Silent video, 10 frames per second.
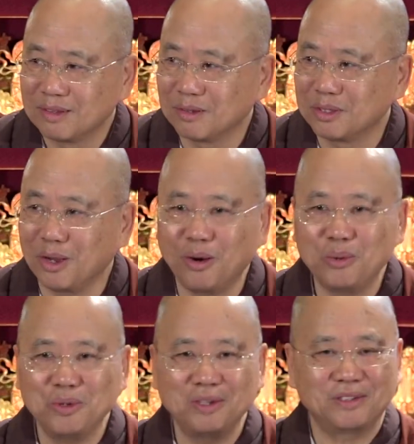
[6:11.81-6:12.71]
They
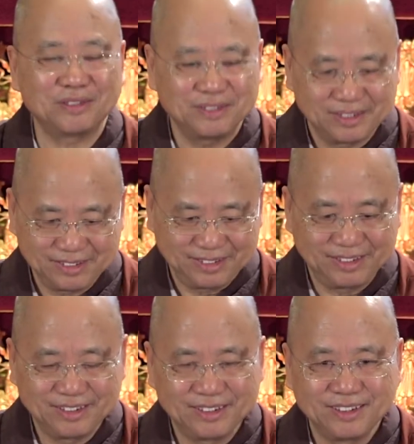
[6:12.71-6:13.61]
always
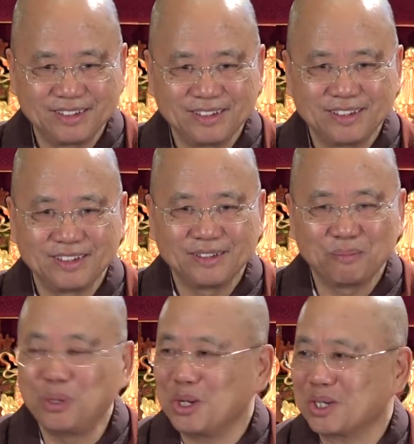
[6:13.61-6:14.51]

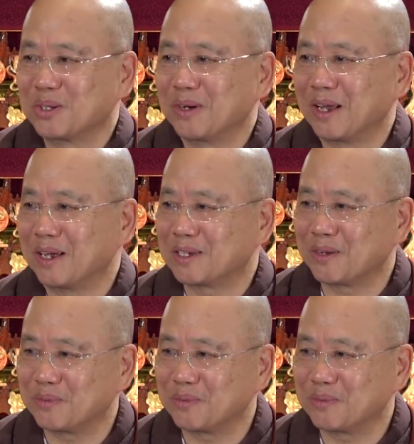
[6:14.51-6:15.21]
personalize